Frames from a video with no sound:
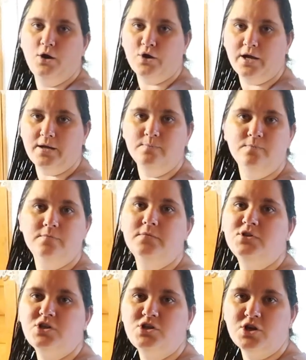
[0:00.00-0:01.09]
Okay,
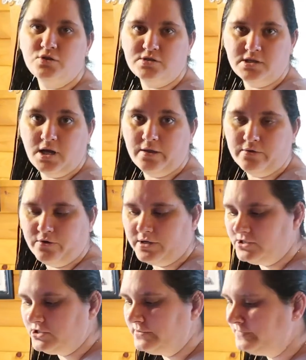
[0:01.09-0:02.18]
she chose the other
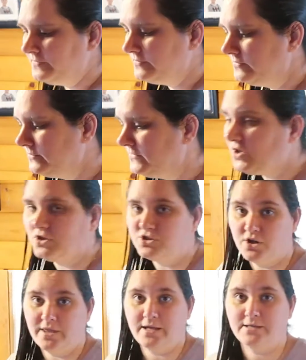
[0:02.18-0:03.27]
Grinch, so I'll show
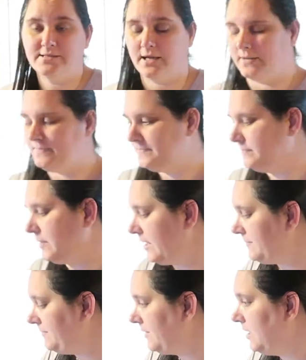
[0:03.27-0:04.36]
you that in a second.
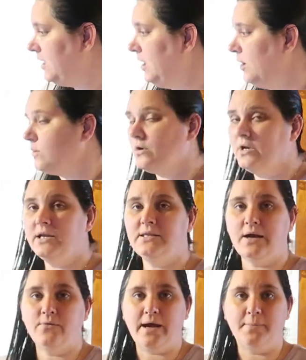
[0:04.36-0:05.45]
But we're going to get
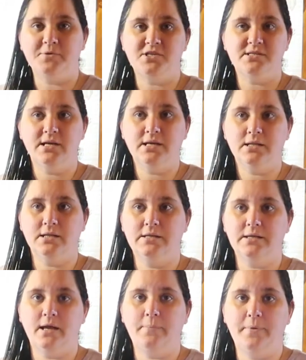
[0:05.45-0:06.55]
that wrapped. She's getting
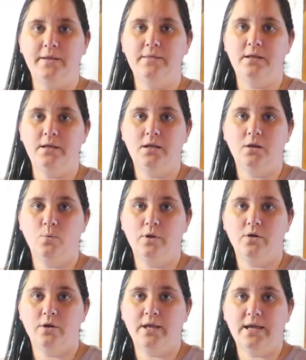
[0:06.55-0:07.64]
cleaned up, and then we
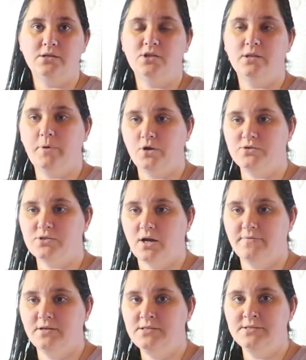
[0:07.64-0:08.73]
are going to head to the post
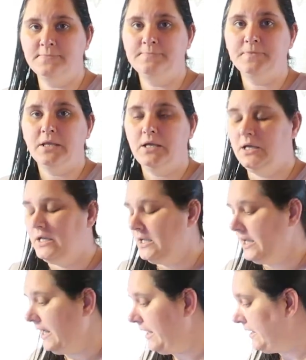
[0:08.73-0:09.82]
office
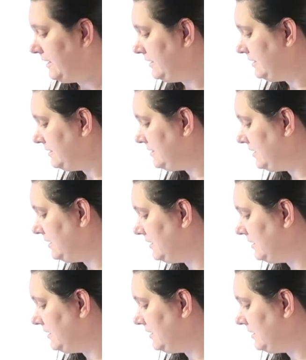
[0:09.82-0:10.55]
and